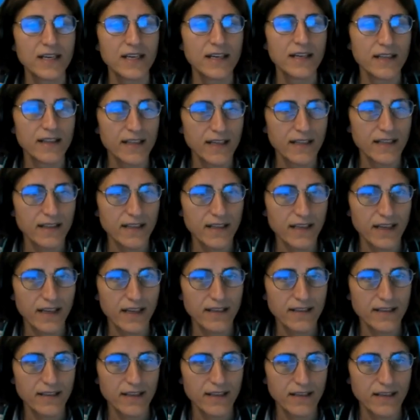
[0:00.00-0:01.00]
that
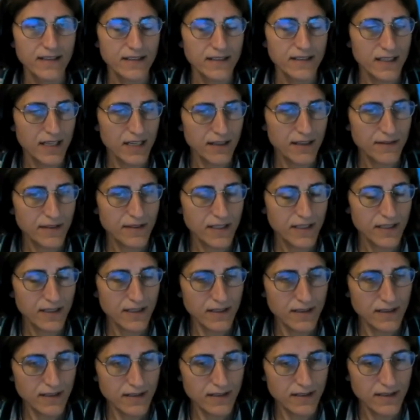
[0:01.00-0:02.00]
can uh, drive
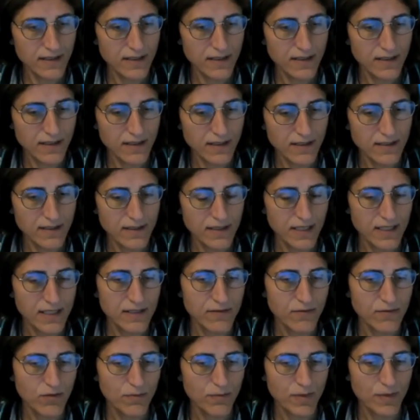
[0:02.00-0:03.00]
the uh,
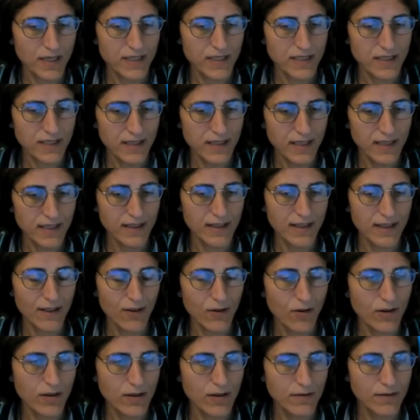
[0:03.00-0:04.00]
transformation at
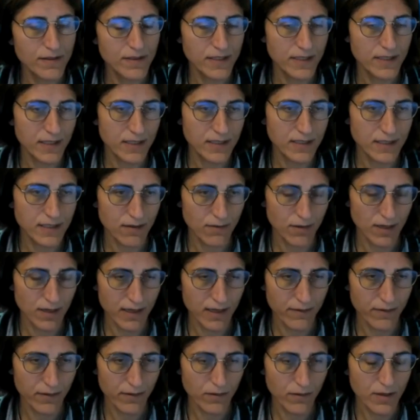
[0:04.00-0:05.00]
local and regional
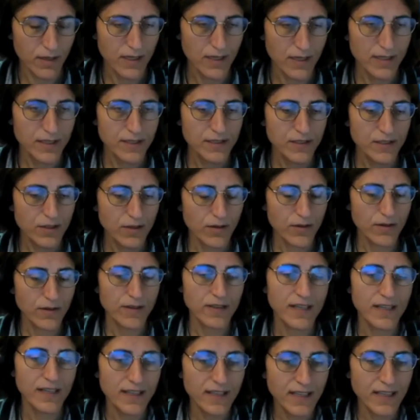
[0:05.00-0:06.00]
level. So
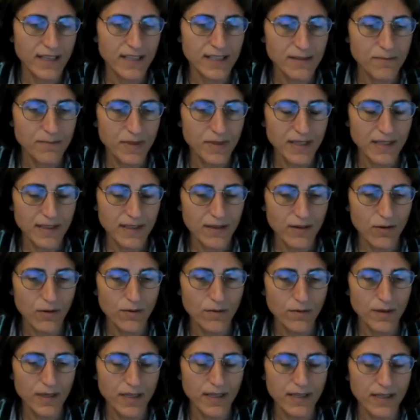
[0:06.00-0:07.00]
that has been
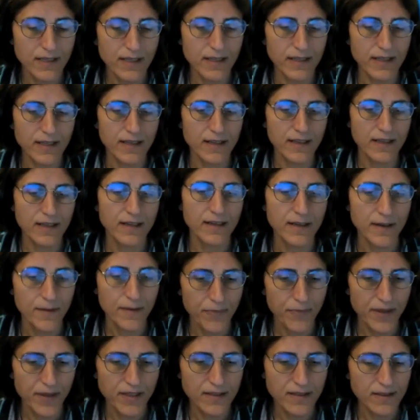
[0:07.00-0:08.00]
already uh,
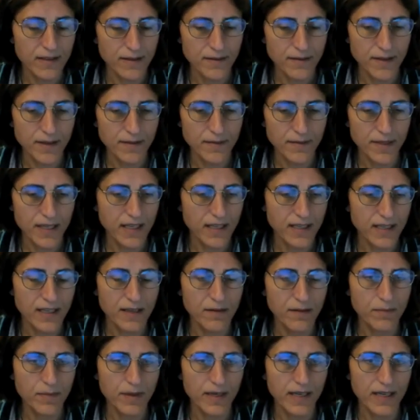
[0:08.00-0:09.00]
uh
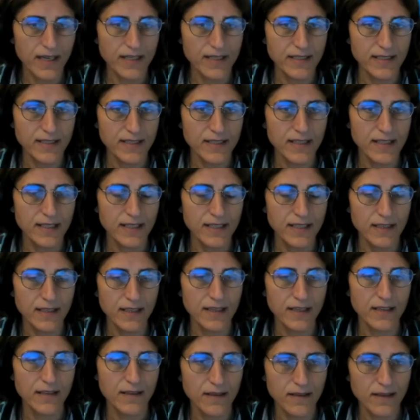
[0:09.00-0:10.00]
taking place
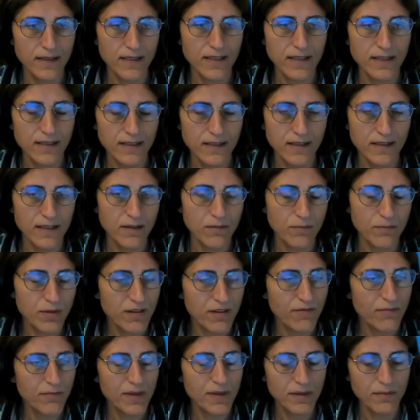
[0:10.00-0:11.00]
in, in, a number
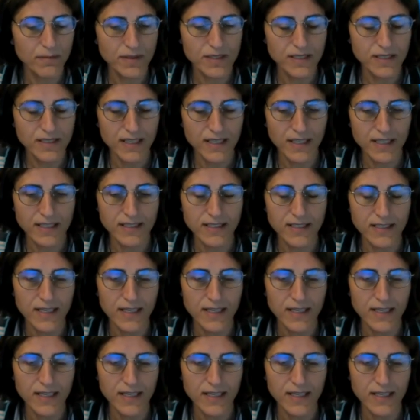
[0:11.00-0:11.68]
of member states.